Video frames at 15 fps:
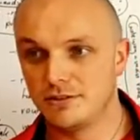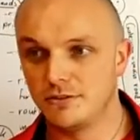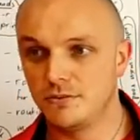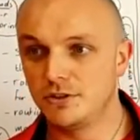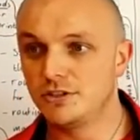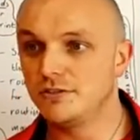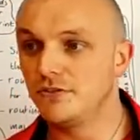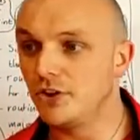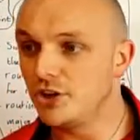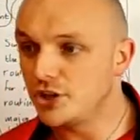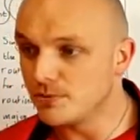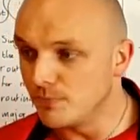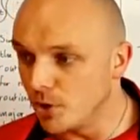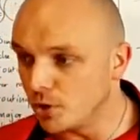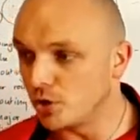which is a very
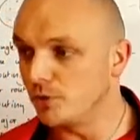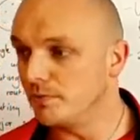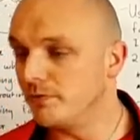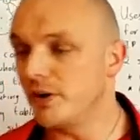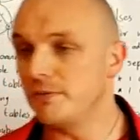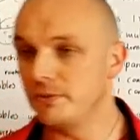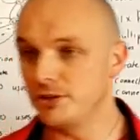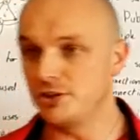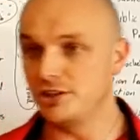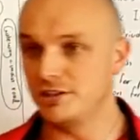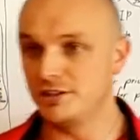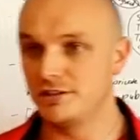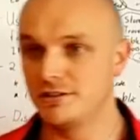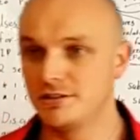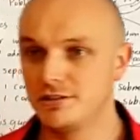small group of IP
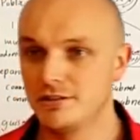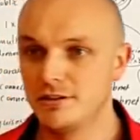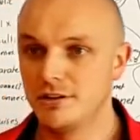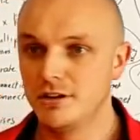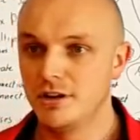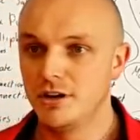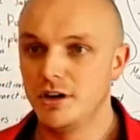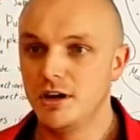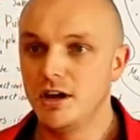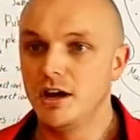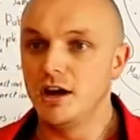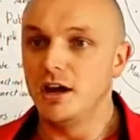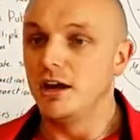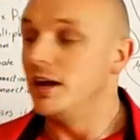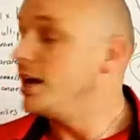addresses.
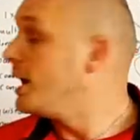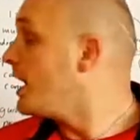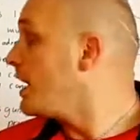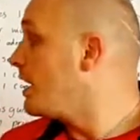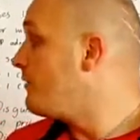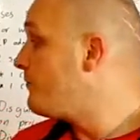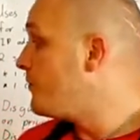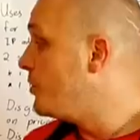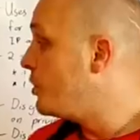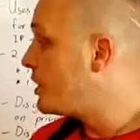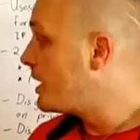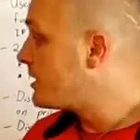If you look